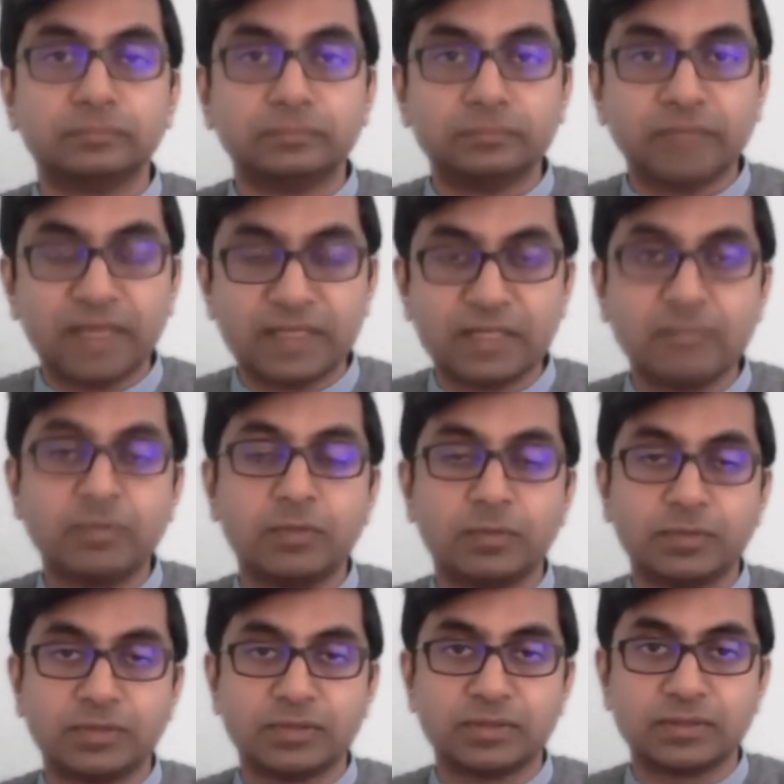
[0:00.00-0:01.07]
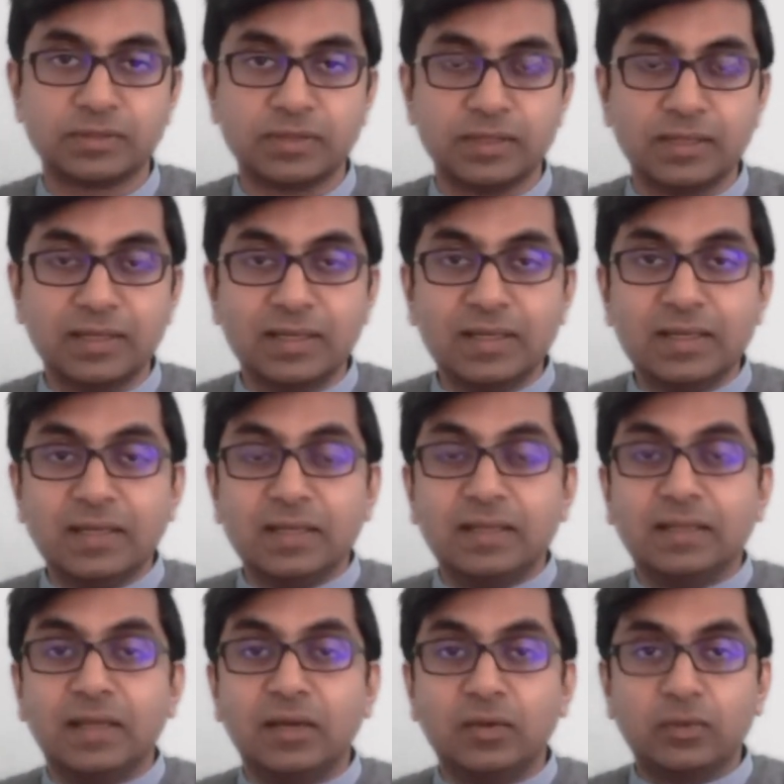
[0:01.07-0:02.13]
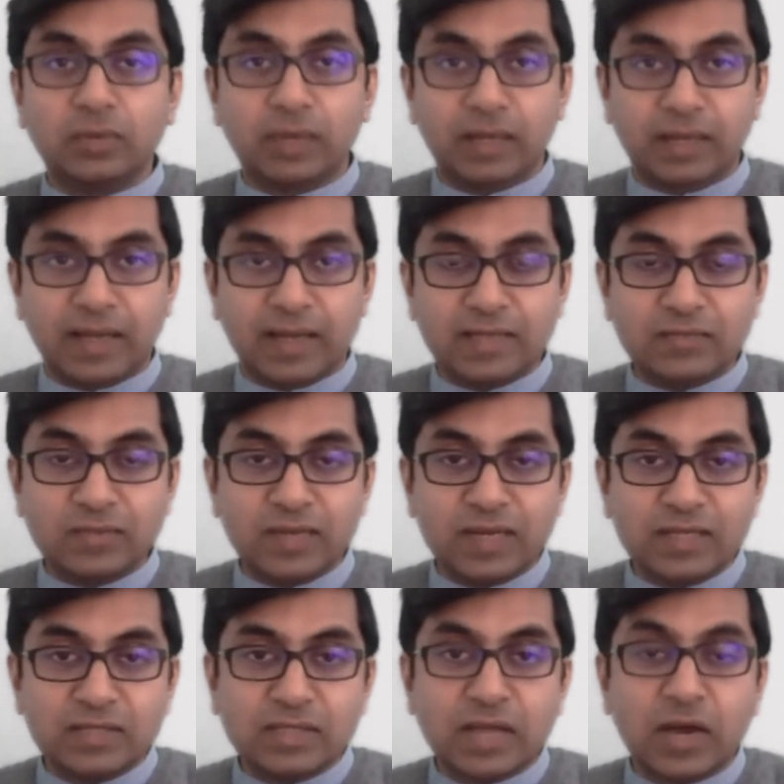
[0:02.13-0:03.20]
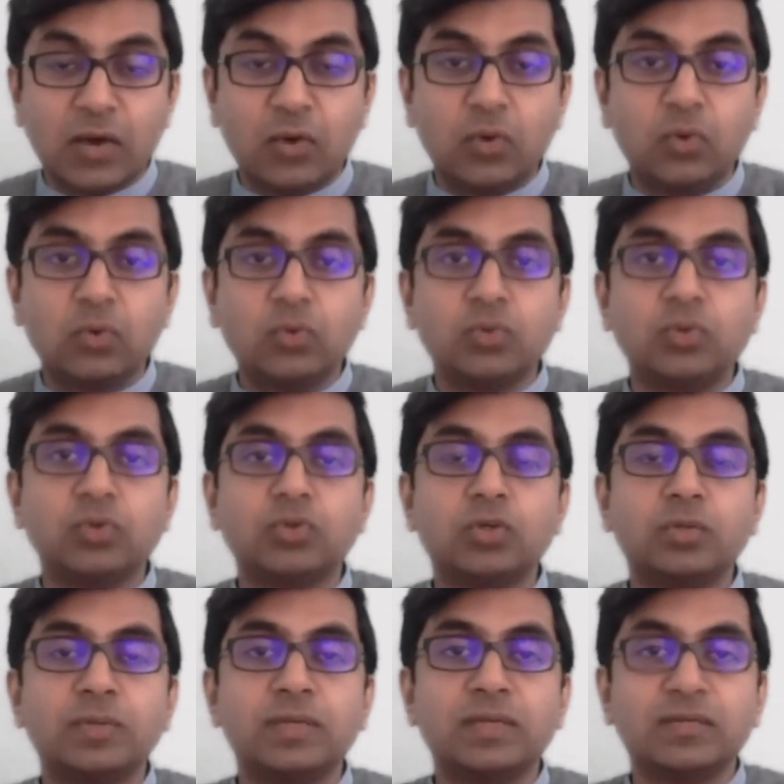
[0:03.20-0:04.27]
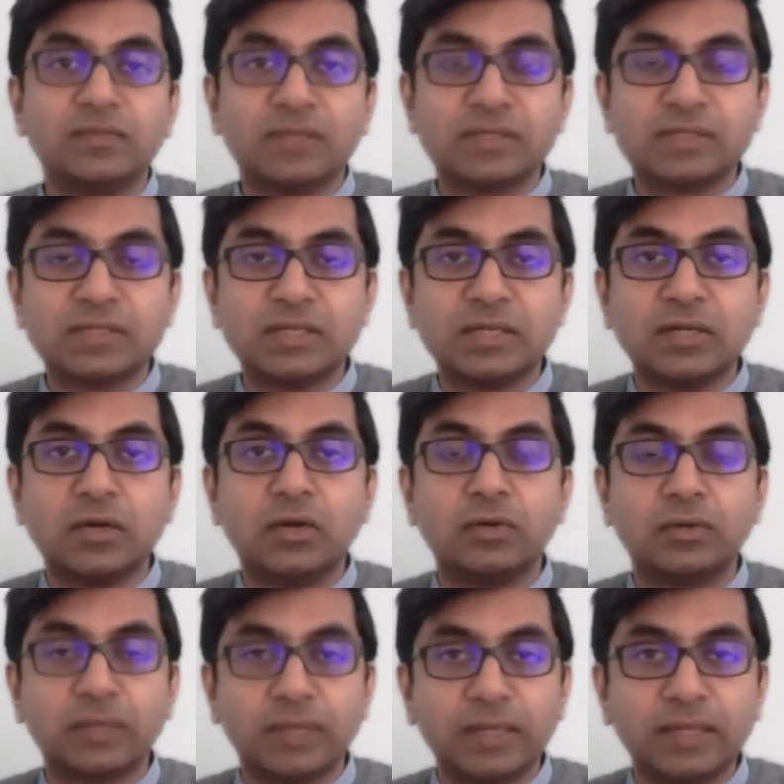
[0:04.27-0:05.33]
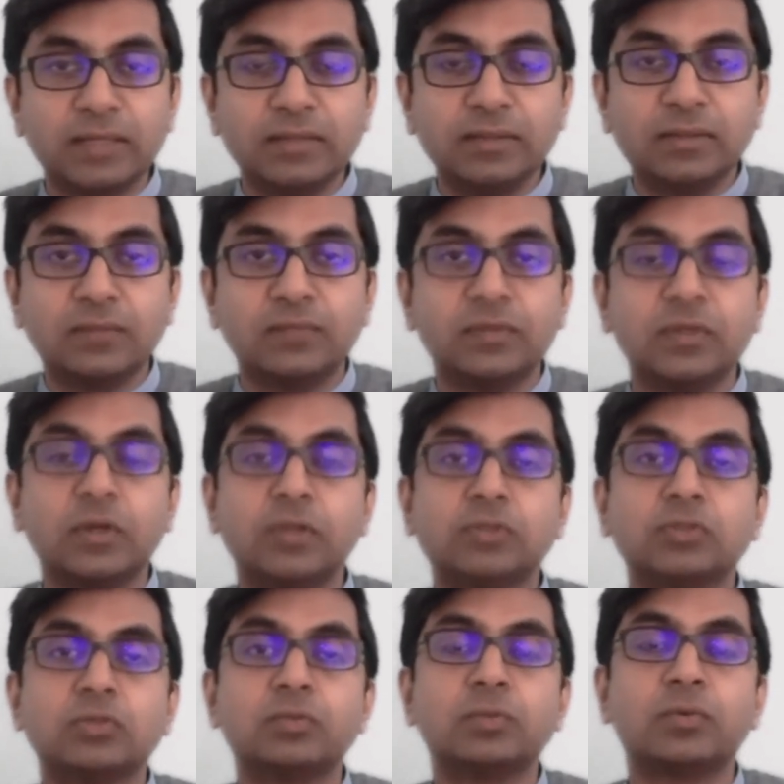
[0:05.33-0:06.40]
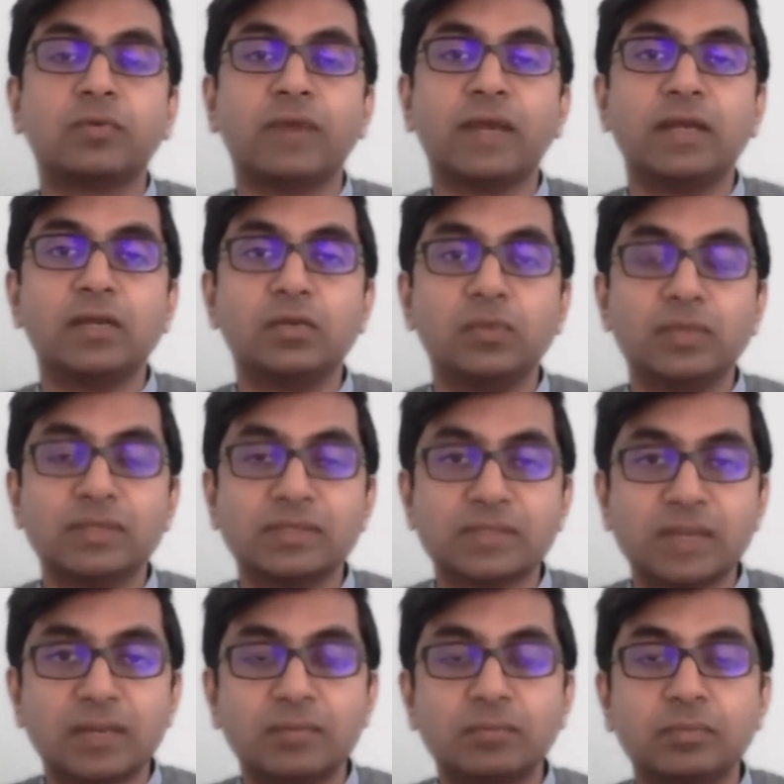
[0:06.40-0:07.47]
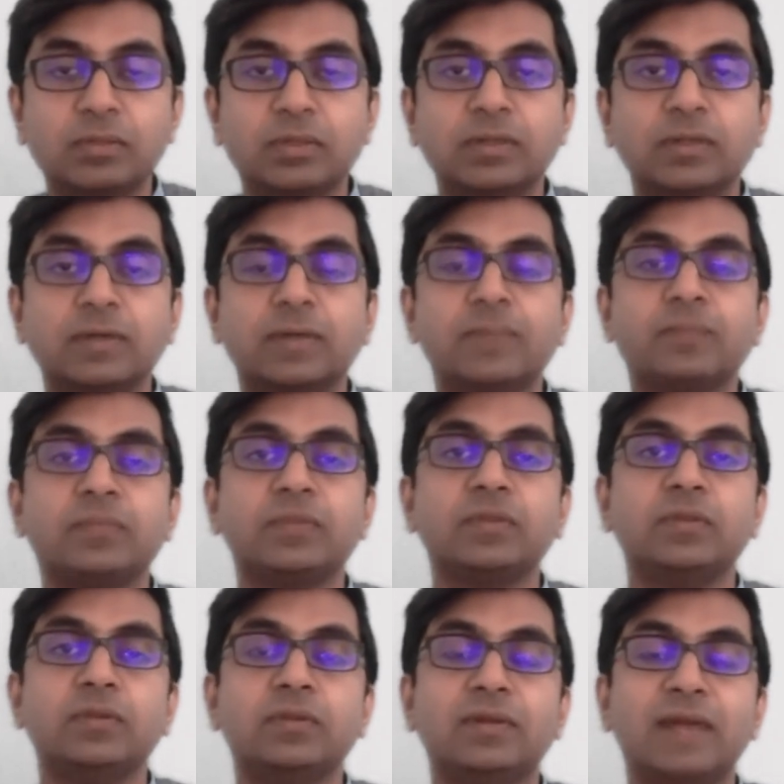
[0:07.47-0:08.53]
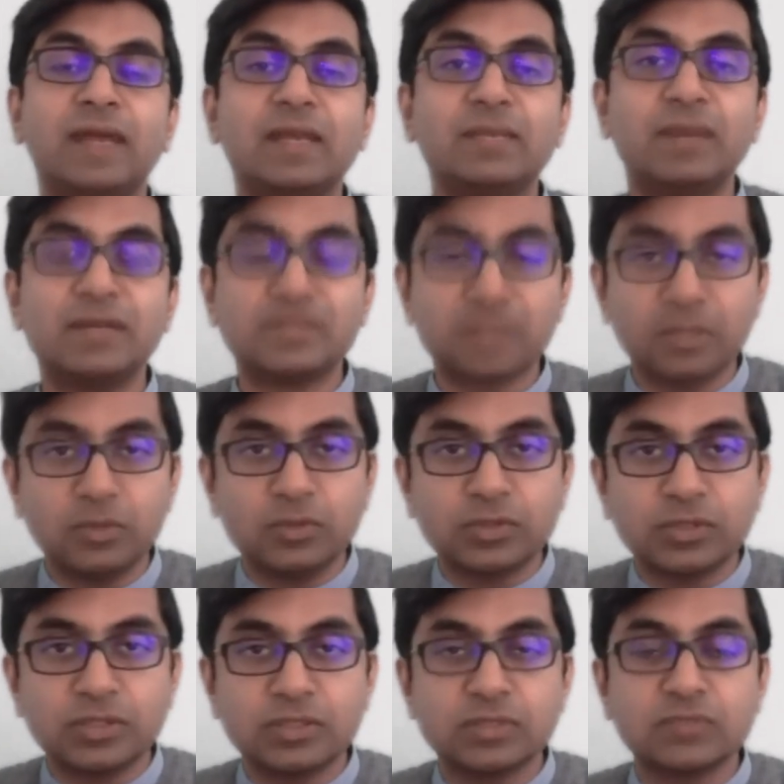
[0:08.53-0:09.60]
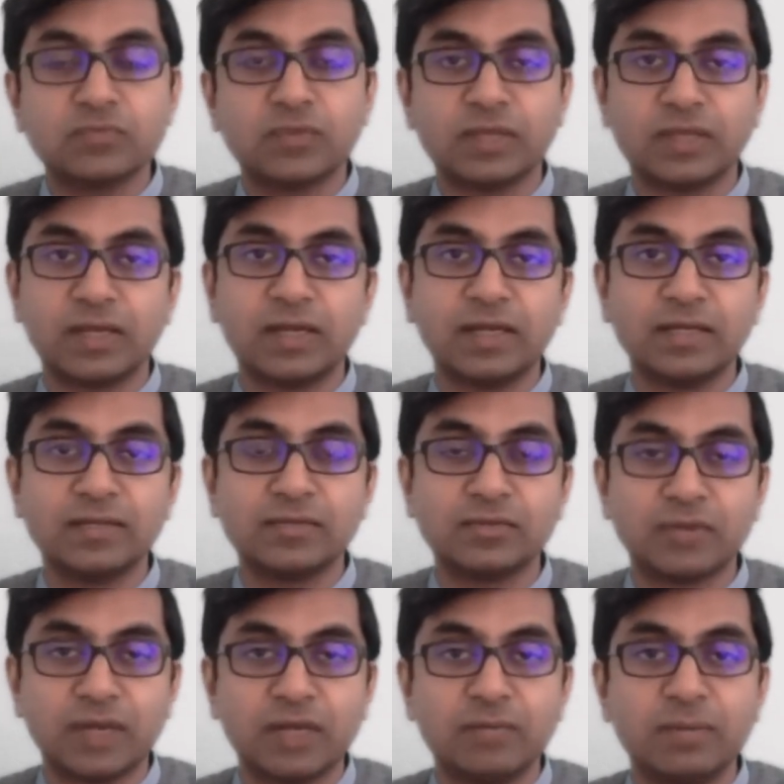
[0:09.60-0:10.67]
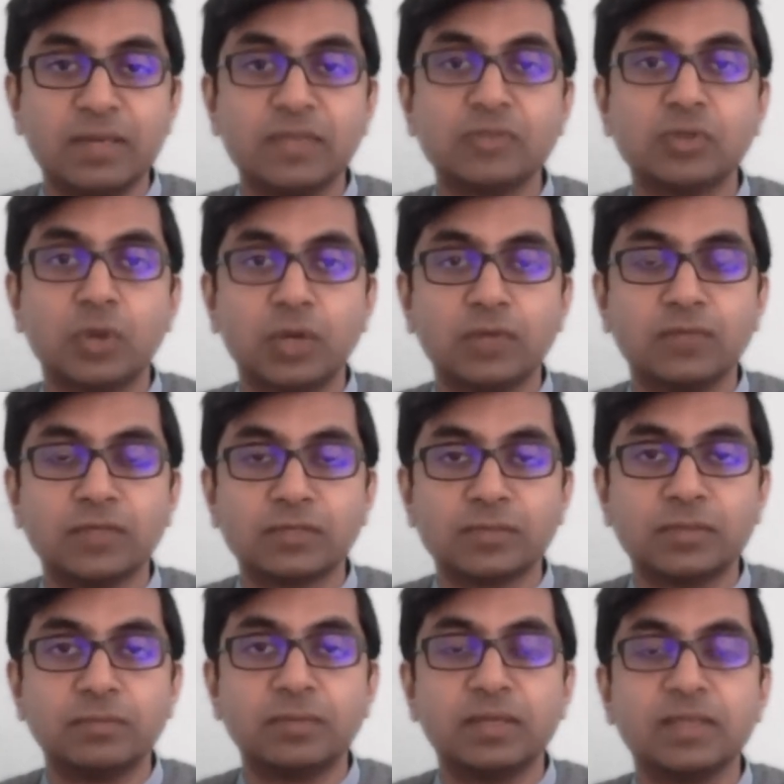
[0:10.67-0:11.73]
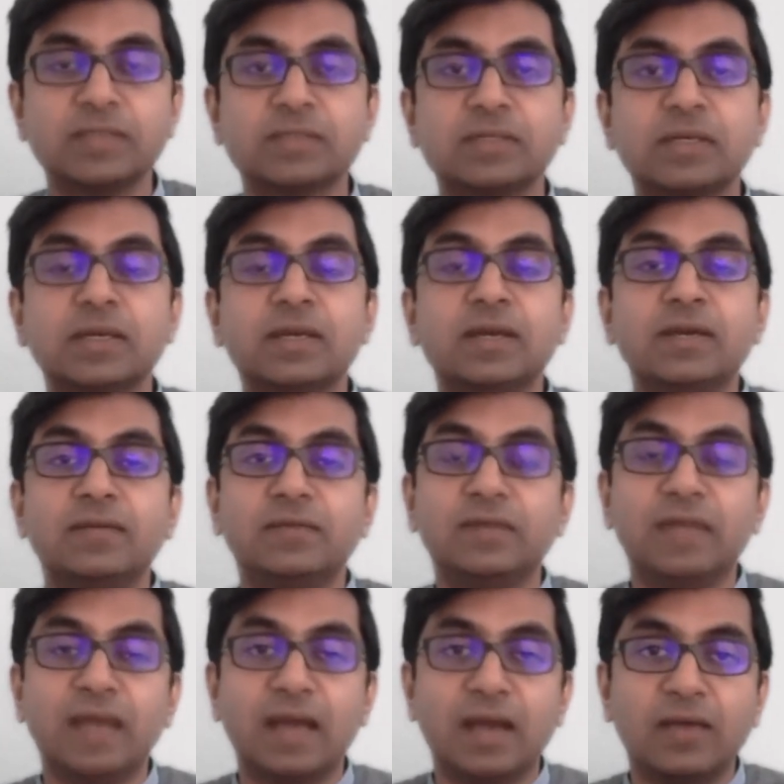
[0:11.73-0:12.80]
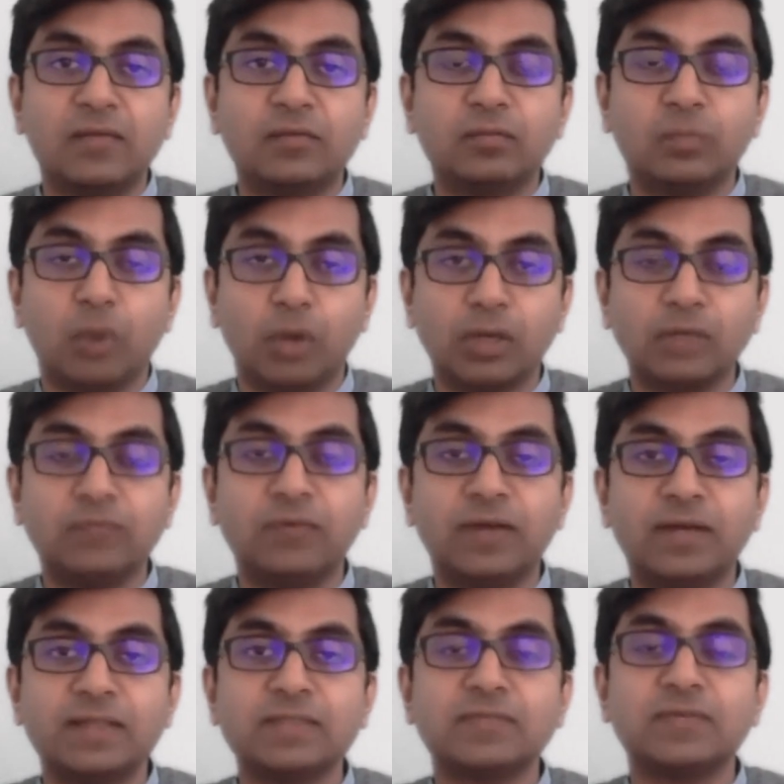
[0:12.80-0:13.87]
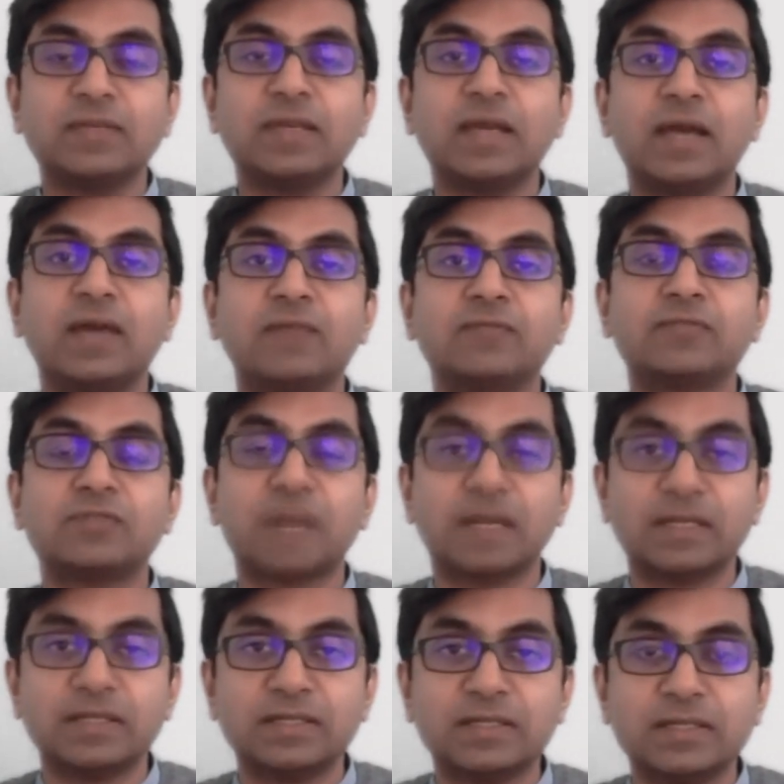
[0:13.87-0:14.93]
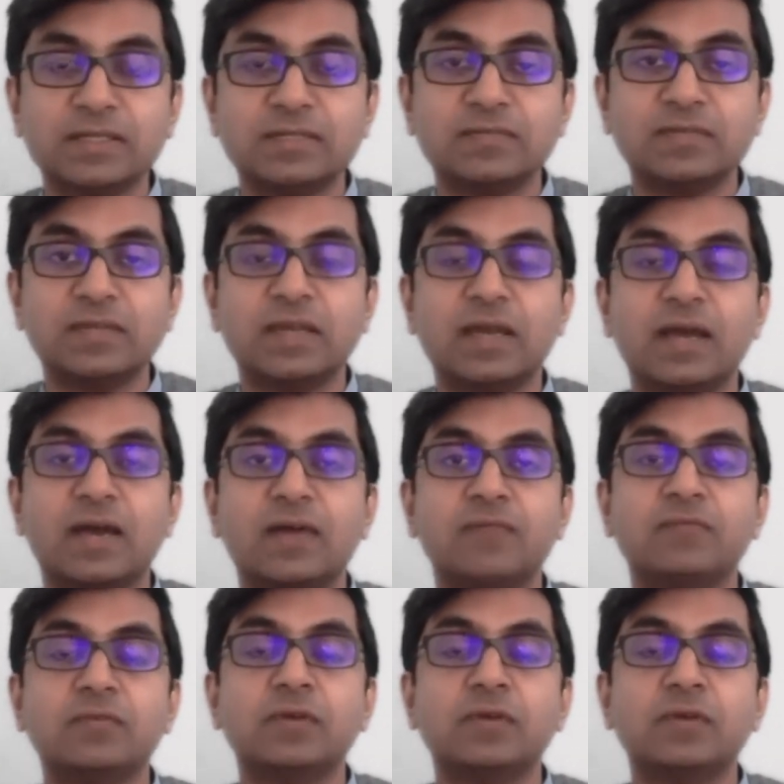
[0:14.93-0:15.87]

hedging purposes. Now, uh, as far as how you should be investing or trading, we also provide you with some uh, ready-made solutions, whether it is trade-based or investment-based. We have model funds, we have strategies, we have